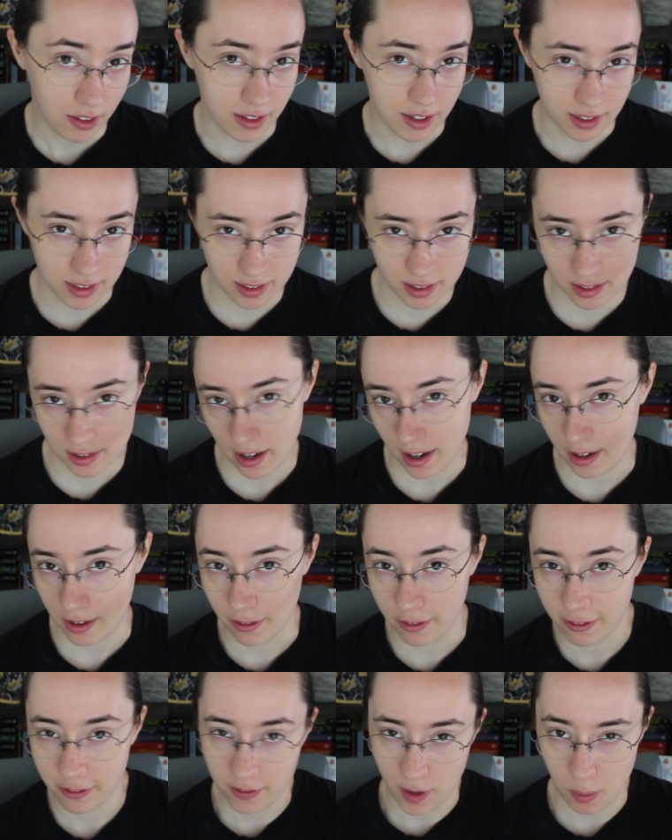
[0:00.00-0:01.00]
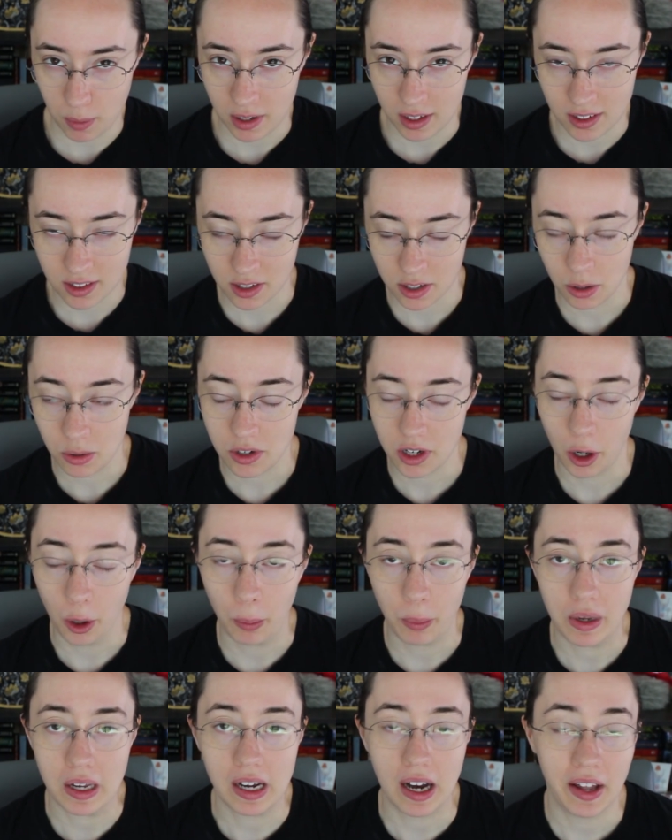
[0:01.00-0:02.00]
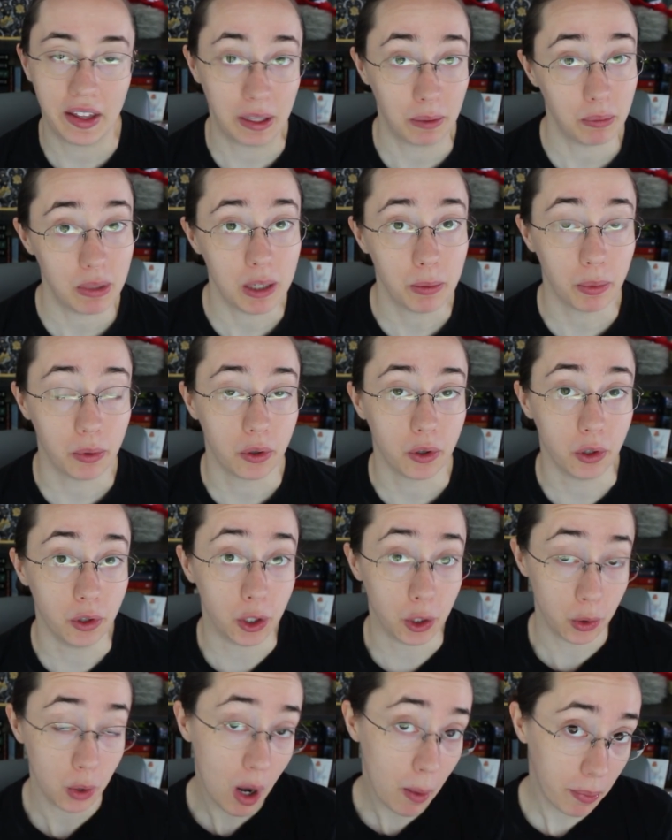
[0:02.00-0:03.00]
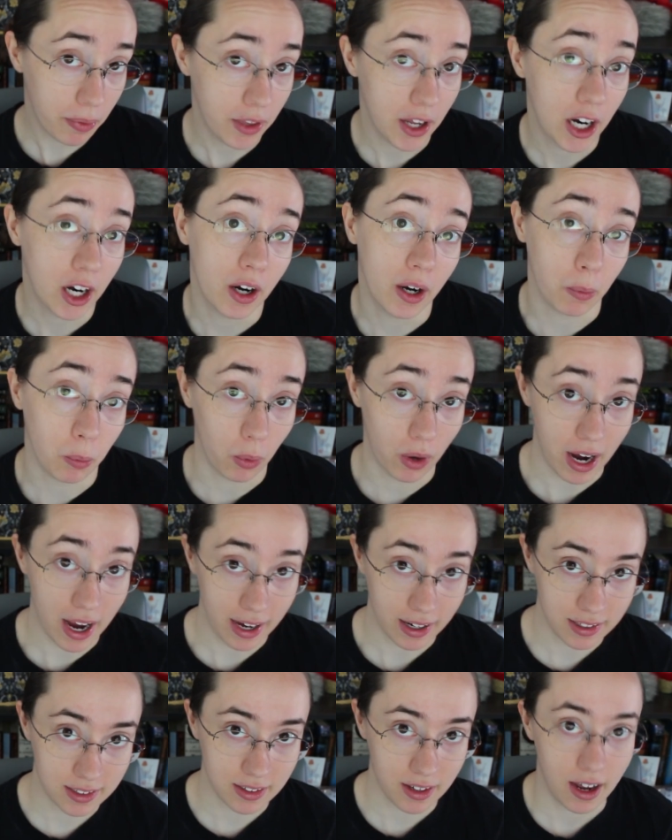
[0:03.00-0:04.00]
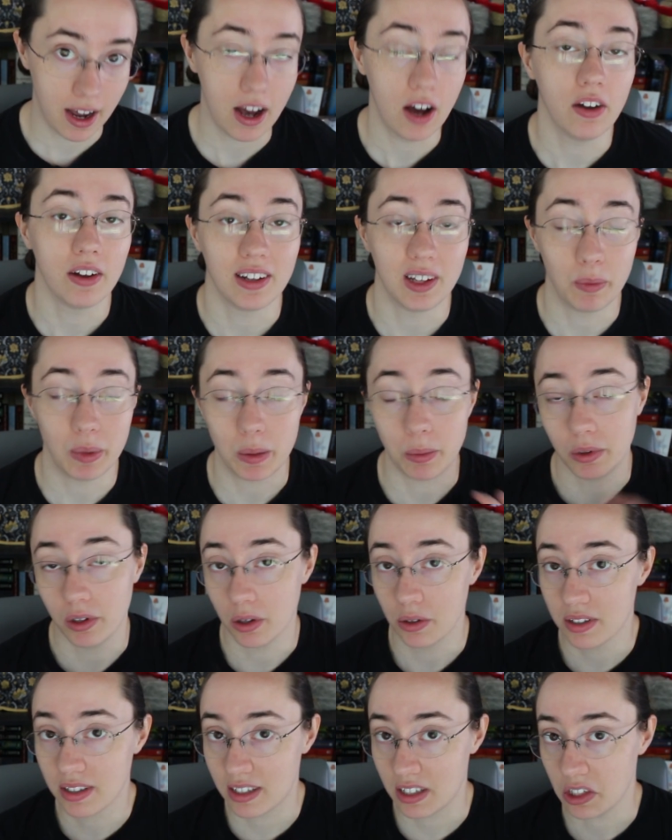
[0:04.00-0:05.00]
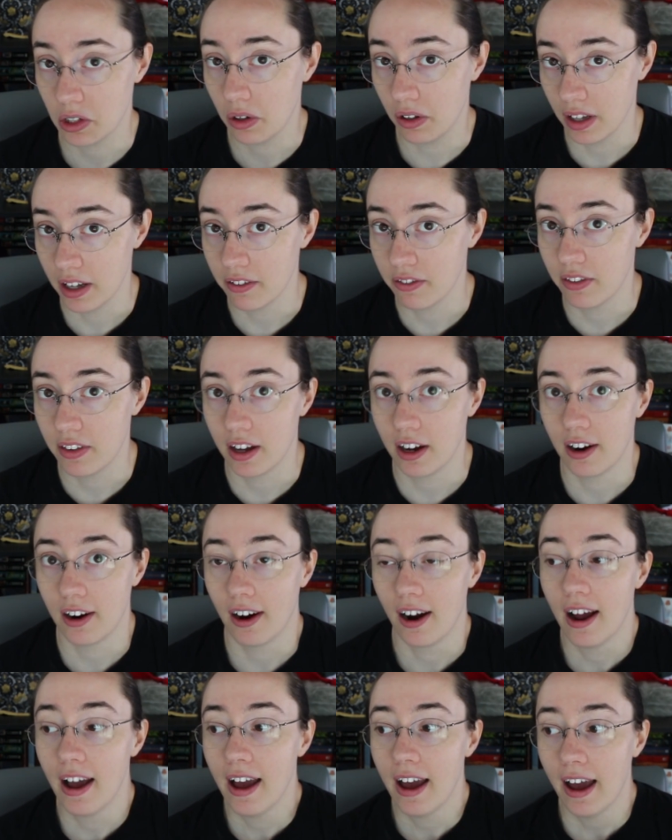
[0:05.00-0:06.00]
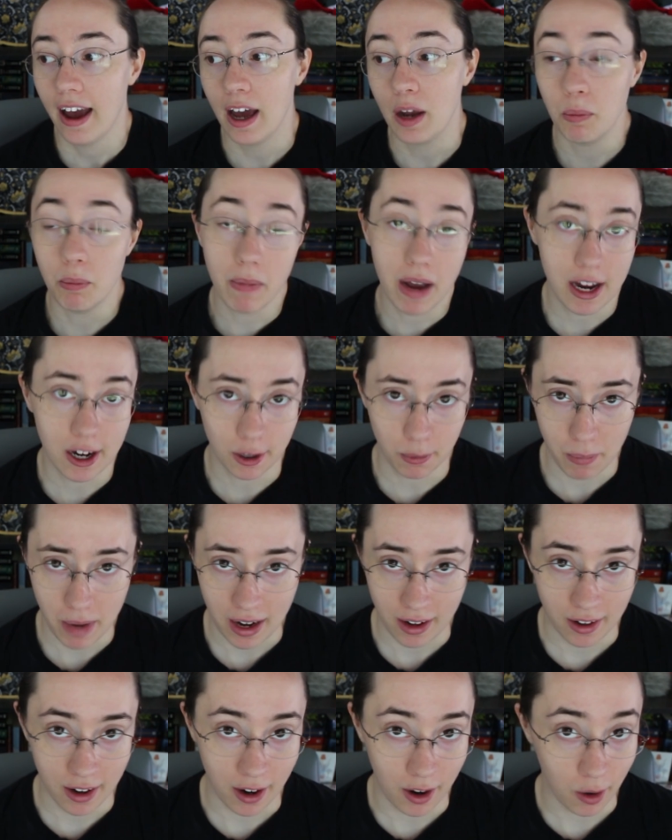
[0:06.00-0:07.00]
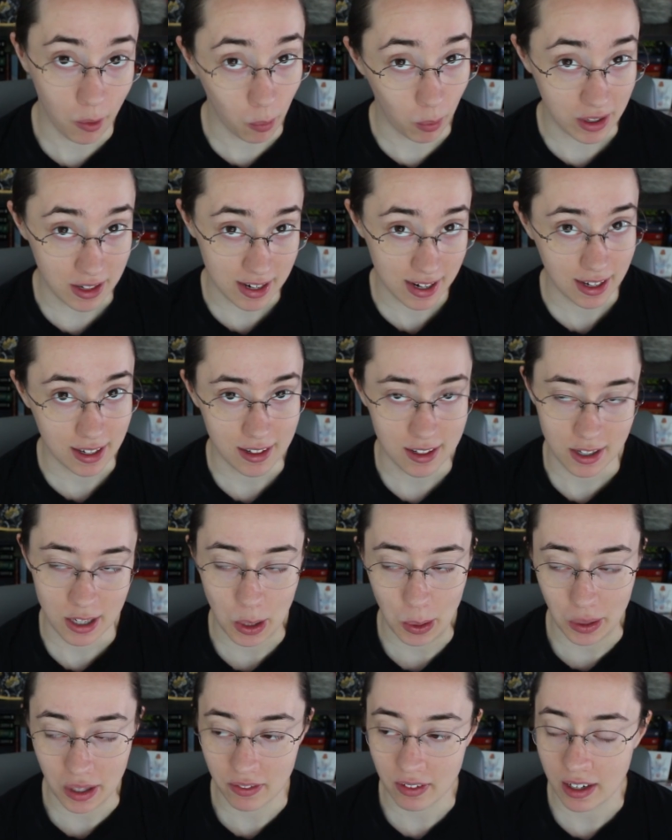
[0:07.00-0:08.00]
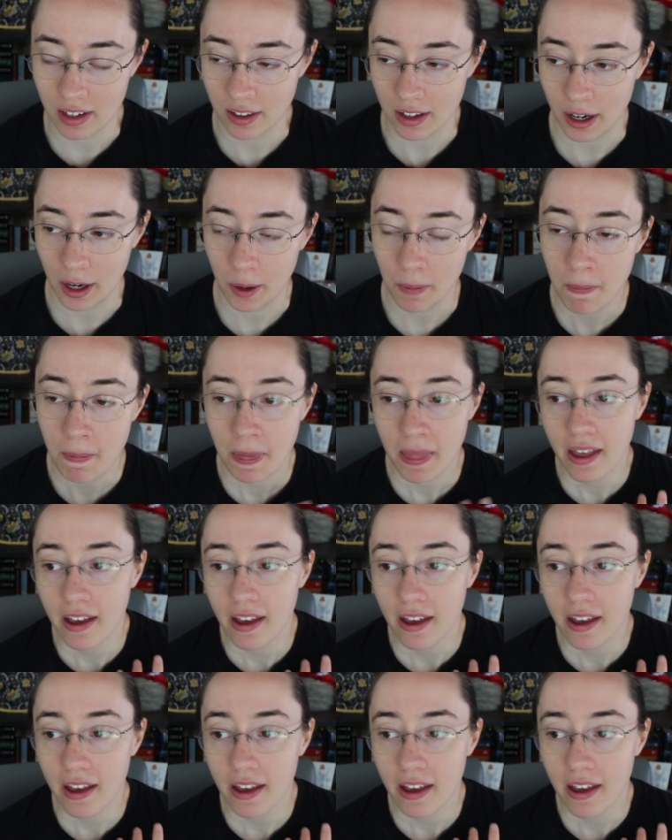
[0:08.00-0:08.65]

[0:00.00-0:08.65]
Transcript: this kind of feminist utopia and then people who grew up there and were exiled and people who still live there and may or may not want to continue living there.